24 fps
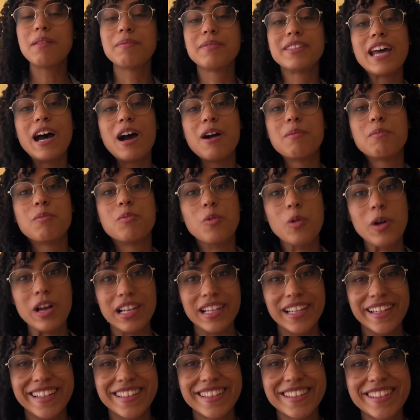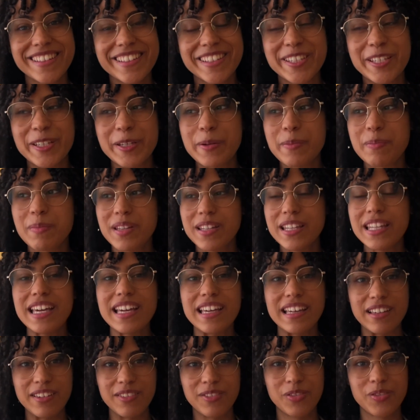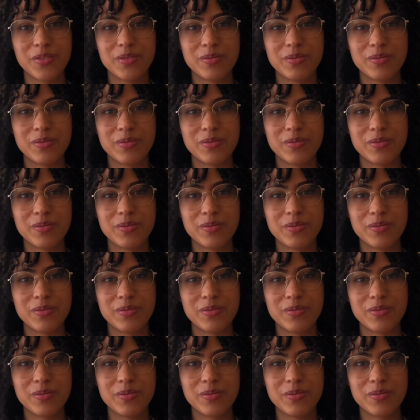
Now I'm willing to believe